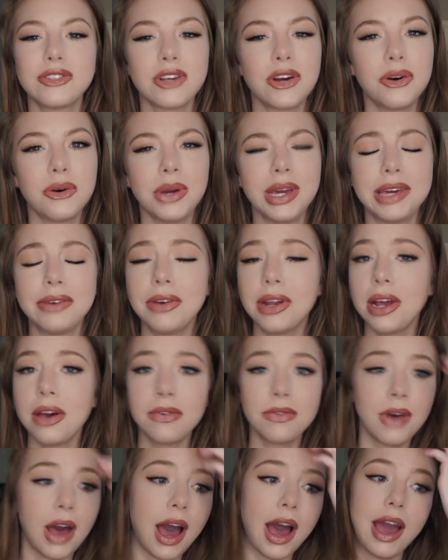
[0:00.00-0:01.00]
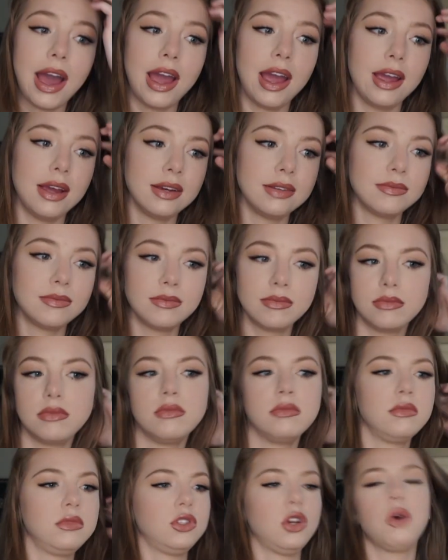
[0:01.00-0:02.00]
So even if I
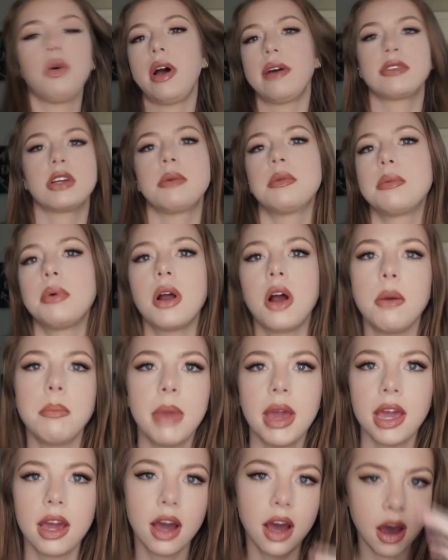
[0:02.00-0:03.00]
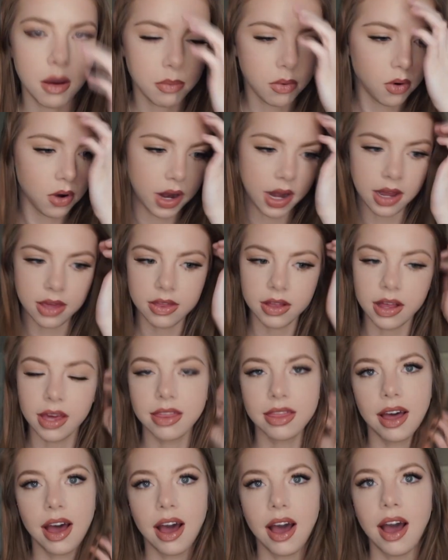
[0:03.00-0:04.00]
don't have time to put on makeup or anything
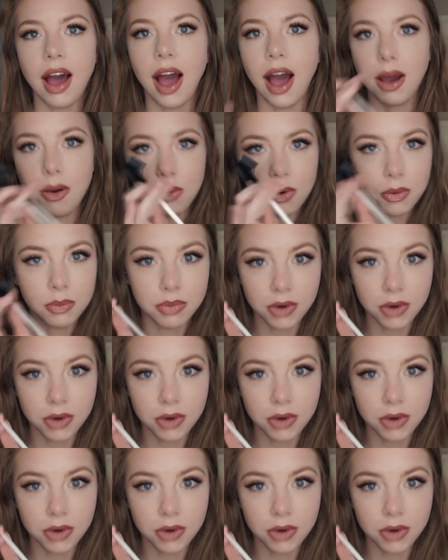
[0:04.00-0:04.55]
like that, I will